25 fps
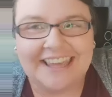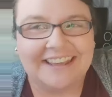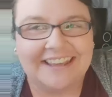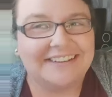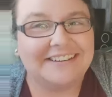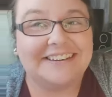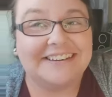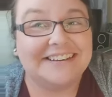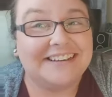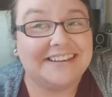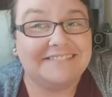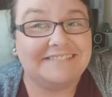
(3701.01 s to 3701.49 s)

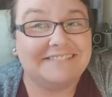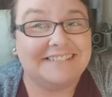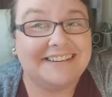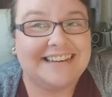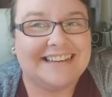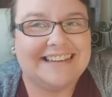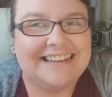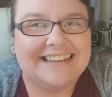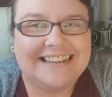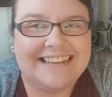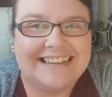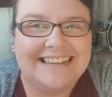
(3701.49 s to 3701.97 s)
not going
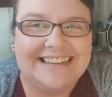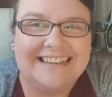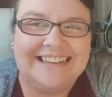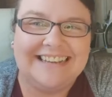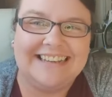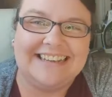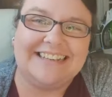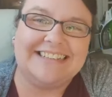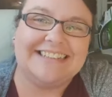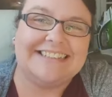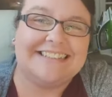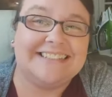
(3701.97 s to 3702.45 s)
there.
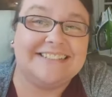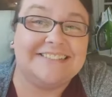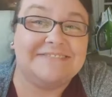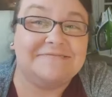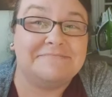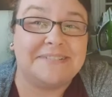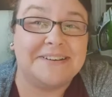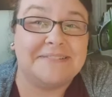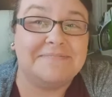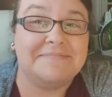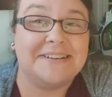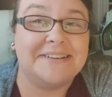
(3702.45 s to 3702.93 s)
I saw
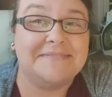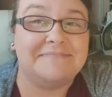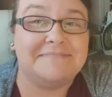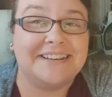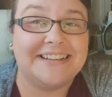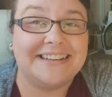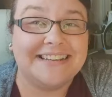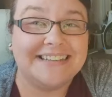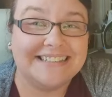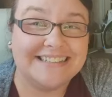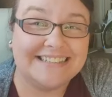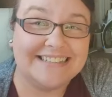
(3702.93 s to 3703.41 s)
my bank
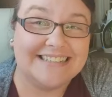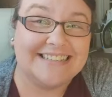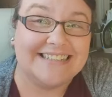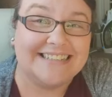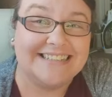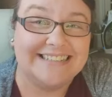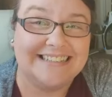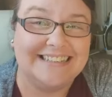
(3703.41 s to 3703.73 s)
balance.